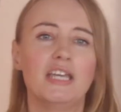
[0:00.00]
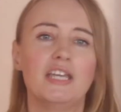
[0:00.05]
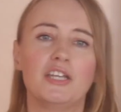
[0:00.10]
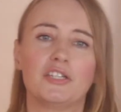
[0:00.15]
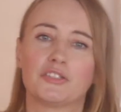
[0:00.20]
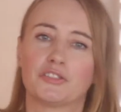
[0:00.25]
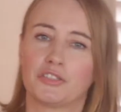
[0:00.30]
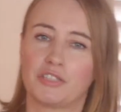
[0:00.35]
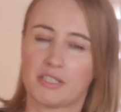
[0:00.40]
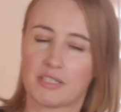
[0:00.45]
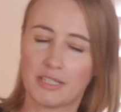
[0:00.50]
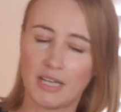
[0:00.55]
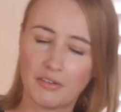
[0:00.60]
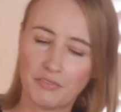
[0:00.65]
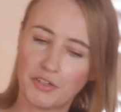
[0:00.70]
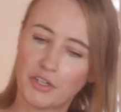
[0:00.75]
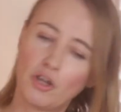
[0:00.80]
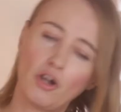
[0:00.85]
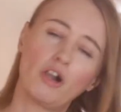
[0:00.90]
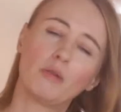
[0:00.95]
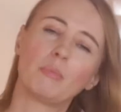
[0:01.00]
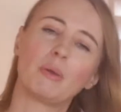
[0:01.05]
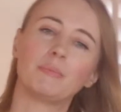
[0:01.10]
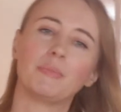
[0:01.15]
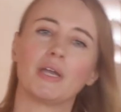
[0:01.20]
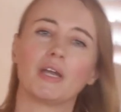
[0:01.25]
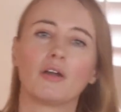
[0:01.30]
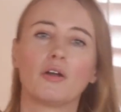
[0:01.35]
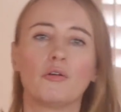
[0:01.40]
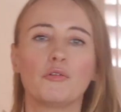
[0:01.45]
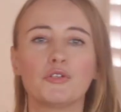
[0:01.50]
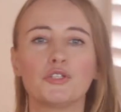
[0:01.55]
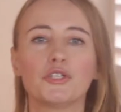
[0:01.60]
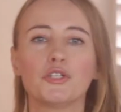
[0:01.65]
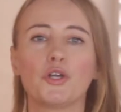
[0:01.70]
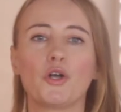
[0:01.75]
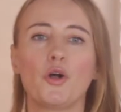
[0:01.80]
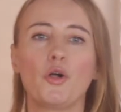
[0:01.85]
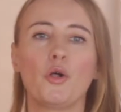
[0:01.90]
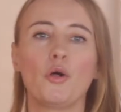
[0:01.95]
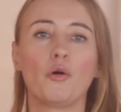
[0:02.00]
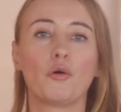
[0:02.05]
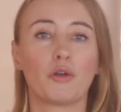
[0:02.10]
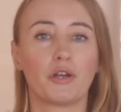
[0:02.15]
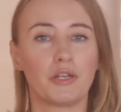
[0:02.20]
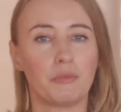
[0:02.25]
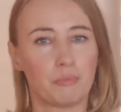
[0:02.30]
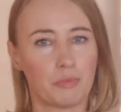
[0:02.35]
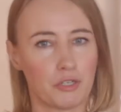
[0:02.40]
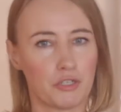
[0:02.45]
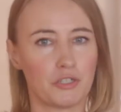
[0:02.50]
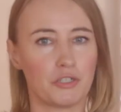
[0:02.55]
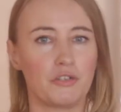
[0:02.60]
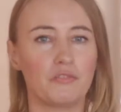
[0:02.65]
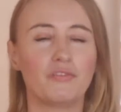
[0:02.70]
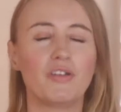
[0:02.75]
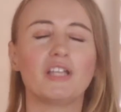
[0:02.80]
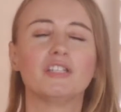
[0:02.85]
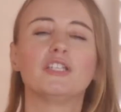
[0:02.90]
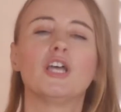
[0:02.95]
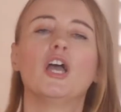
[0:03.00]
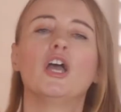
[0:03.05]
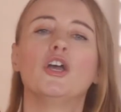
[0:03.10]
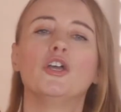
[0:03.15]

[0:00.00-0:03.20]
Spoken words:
either a discovery call, maybe a coaching call, or in-person event.